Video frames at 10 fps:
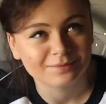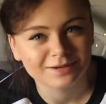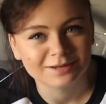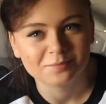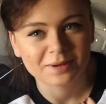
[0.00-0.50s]

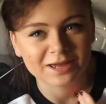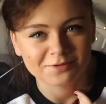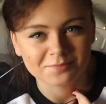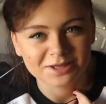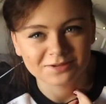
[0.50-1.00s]
Little
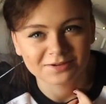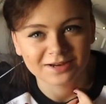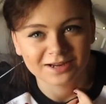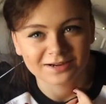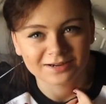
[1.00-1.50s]
pale me couldn't
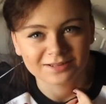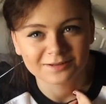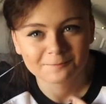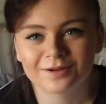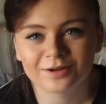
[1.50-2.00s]
handle it.
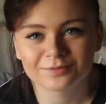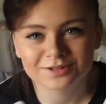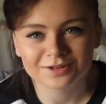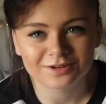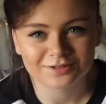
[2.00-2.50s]
I was
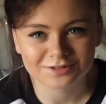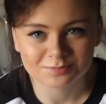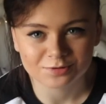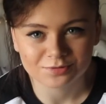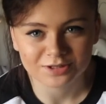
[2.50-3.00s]
going to
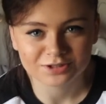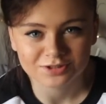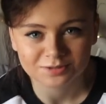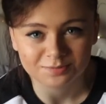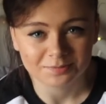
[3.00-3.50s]
answer more
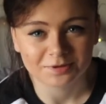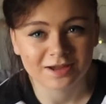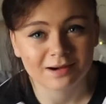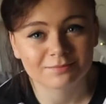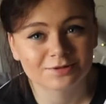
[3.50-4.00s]
questions, but my
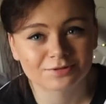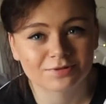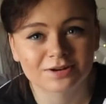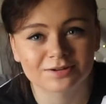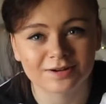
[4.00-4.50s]
camera is
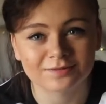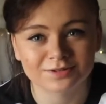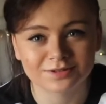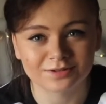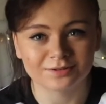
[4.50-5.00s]
running
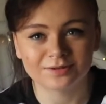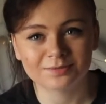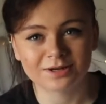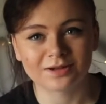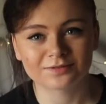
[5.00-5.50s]
out, so
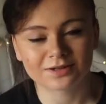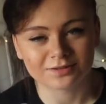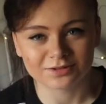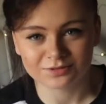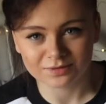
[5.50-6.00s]
I'm going to have to
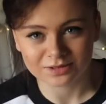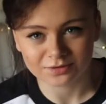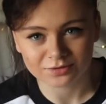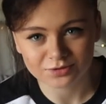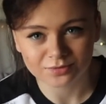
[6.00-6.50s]
cut this
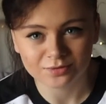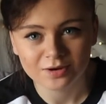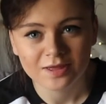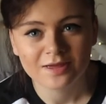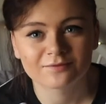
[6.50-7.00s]
video short.
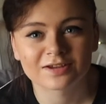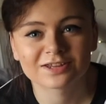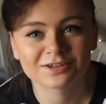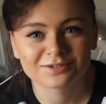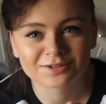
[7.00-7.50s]

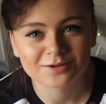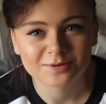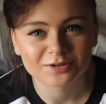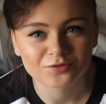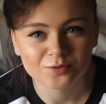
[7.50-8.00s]
Thank you so
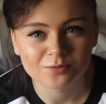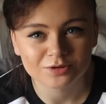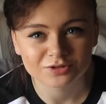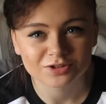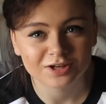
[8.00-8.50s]
much for
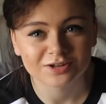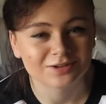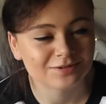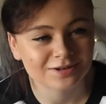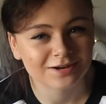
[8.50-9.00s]
watching.
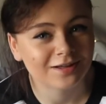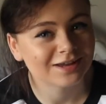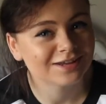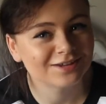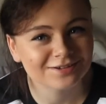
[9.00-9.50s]
You can
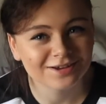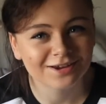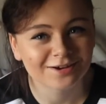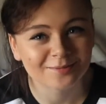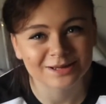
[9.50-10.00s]
like, you
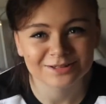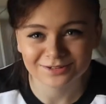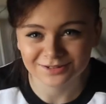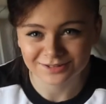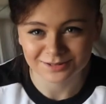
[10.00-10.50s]
can comment,
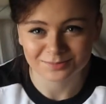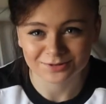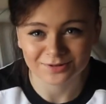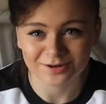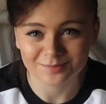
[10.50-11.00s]
you can
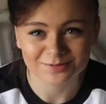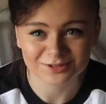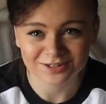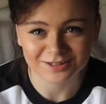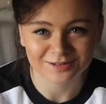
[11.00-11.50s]
subscribe,
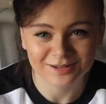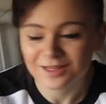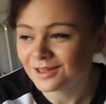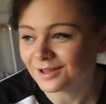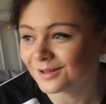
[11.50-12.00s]
shit.
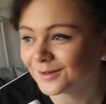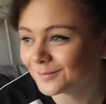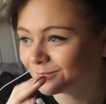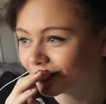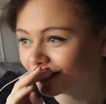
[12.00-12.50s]

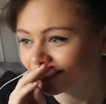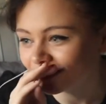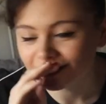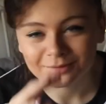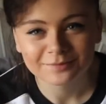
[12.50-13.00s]
Turn
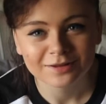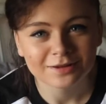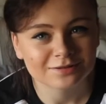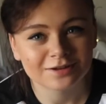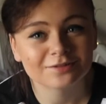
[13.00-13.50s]

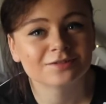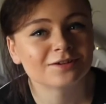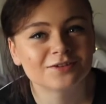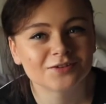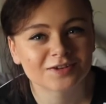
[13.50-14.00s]
on
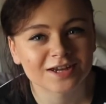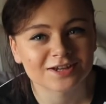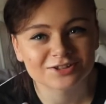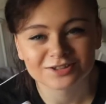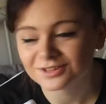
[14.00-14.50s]

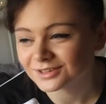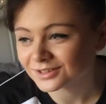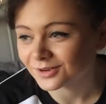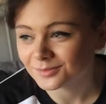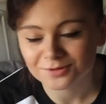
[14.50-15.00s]

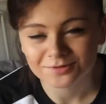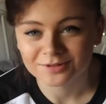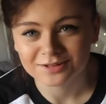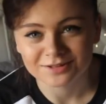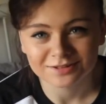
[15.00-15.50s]
notifications. I'm
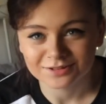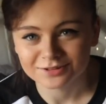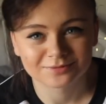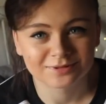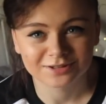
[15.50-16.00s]
sorry this is
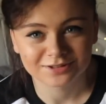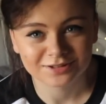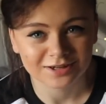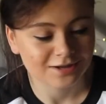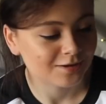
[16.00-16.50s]
such a
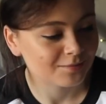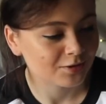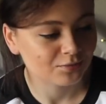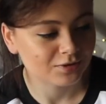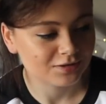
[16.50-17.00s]
rush.
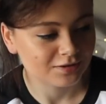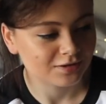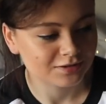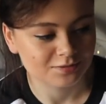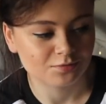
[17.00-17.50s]
I wanted to
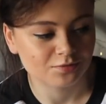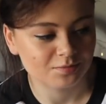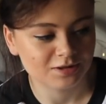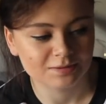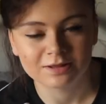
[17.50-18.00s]
answer more,
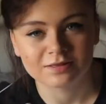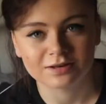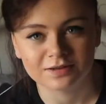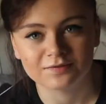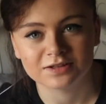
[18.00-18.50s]
but they're
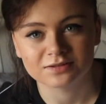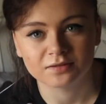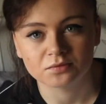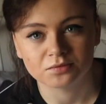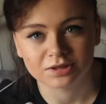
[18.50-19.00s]
basically things
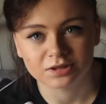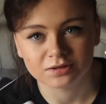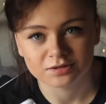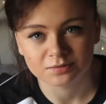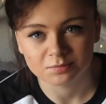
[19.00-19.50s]
I've already
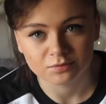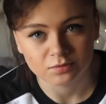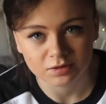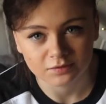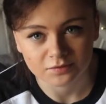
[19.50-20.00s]
answered
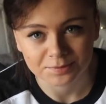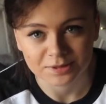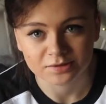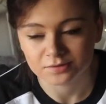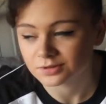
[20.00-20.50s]
before in other
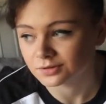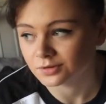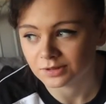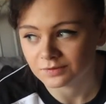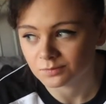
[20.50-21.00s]
videos, so
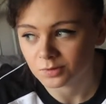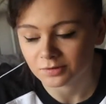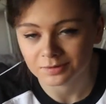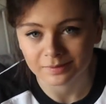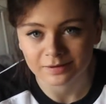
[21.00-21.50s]
don't even
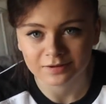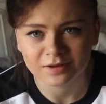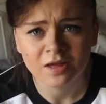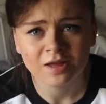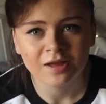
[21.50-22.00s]
worry about it.
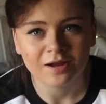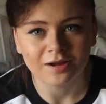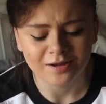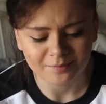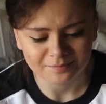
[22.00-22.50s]

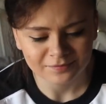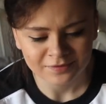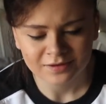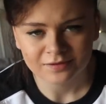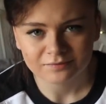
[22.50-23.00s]

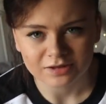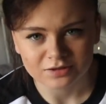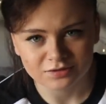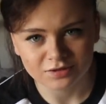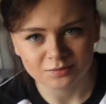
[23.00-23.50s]

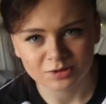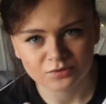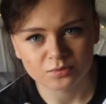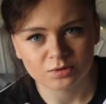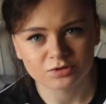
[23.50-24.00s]
Thank you so much
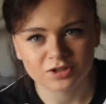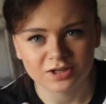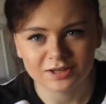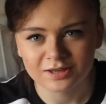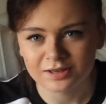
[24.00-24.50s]
for
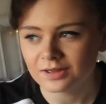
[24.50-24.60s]
watching.